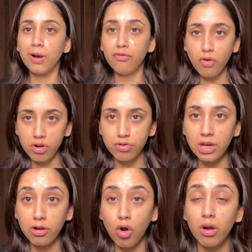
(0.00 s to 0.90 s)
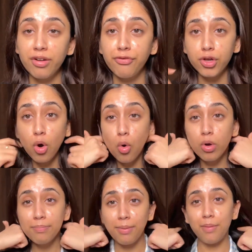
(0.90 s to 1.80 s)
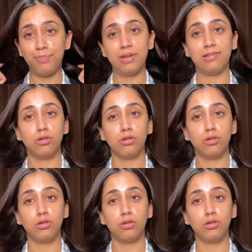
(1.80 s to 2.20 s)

But of course, you can record it for your own purpose